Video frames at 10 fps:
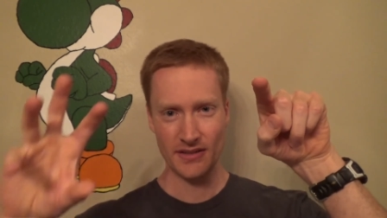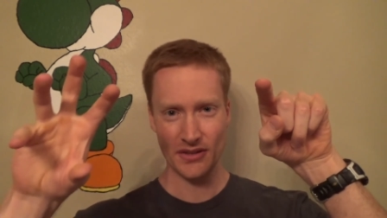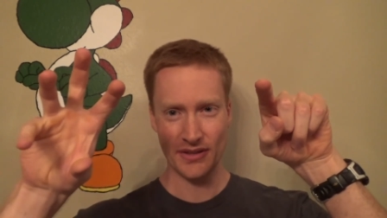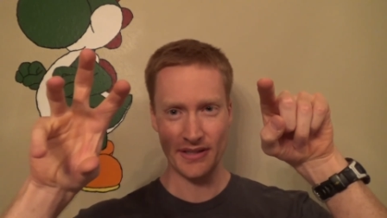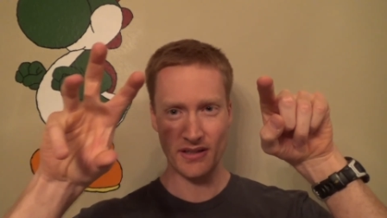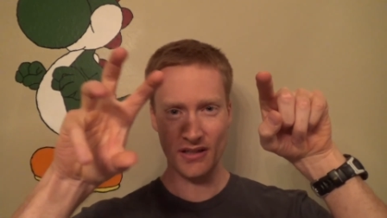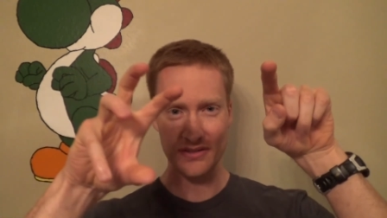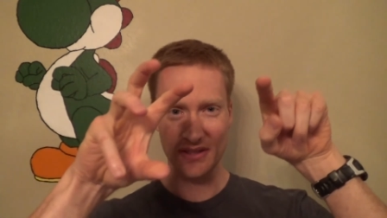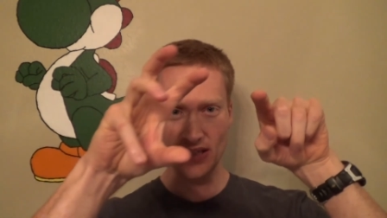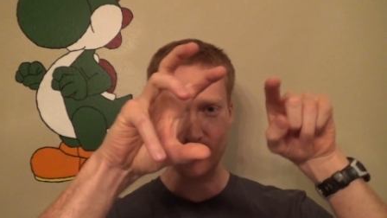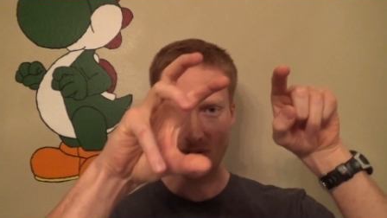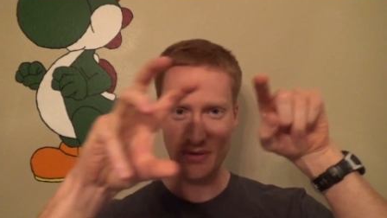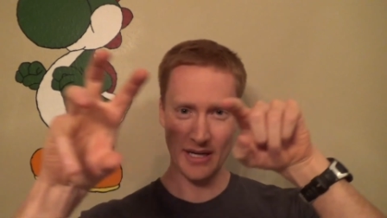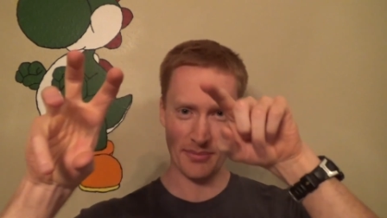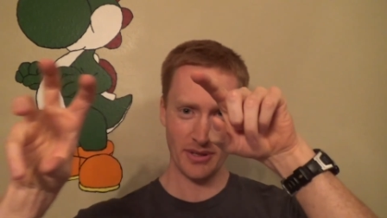so that they're all slaved to the
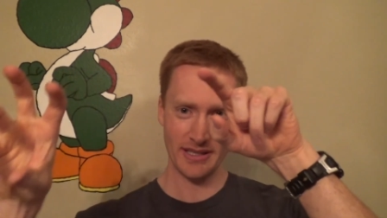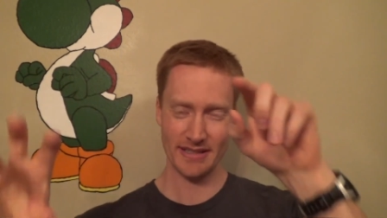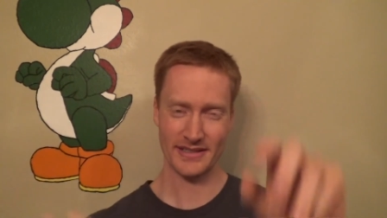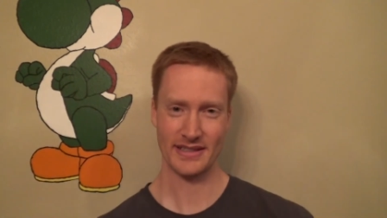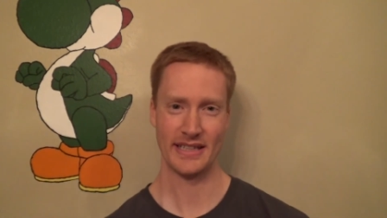right place